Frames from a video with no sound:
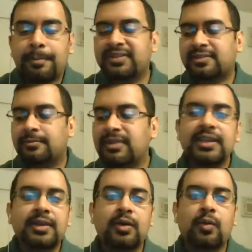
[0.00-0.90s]
But to
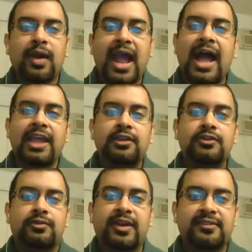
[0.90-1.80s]
me, where
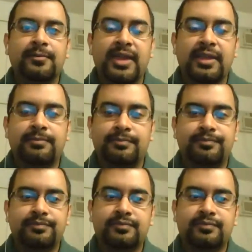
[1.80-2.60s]
IU's resume